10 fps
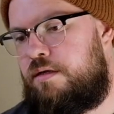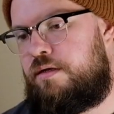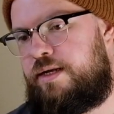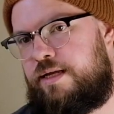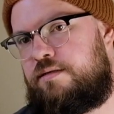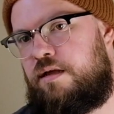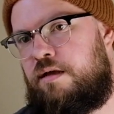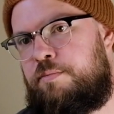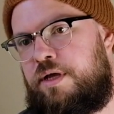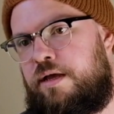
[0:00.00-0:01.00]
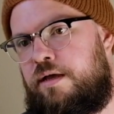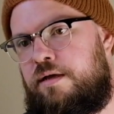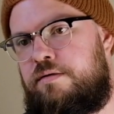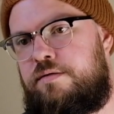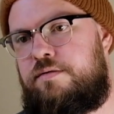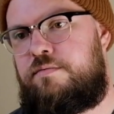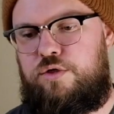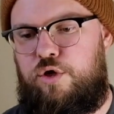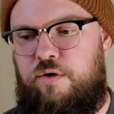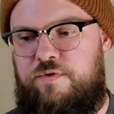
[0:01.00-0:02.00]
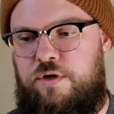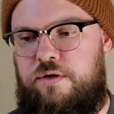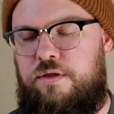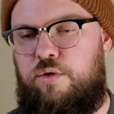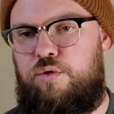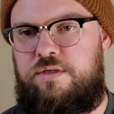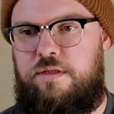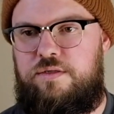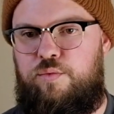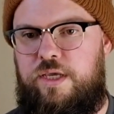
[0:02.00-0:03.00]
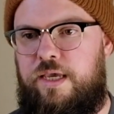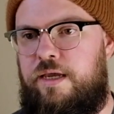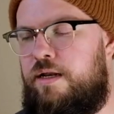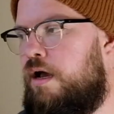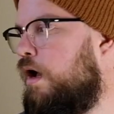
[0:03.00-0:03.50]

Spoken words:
Next up, over the course of this weekend,